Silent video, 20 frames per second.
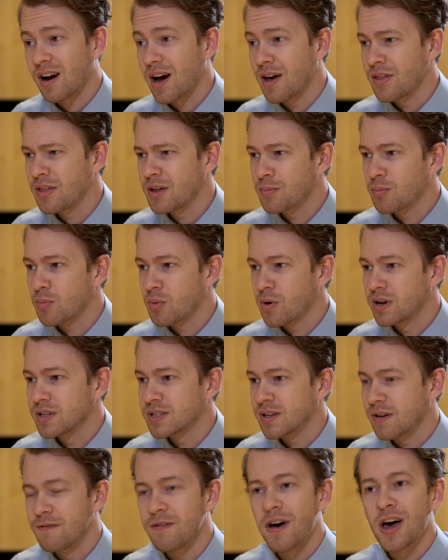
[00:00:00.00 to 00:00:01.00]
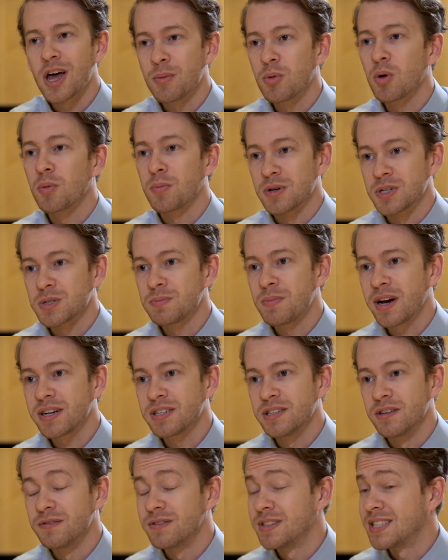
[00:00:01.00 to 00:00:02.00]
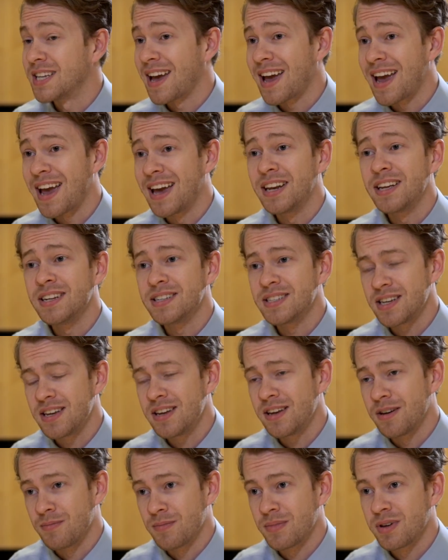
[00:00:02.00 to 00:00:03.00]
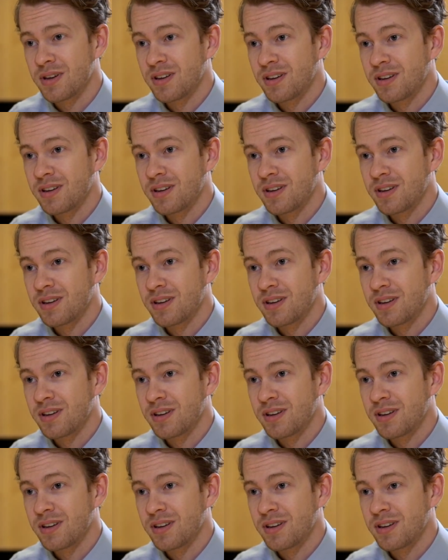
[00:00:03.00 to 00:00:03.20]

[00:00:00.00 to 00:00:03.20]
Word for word: I think brings a valuable perspective to any team.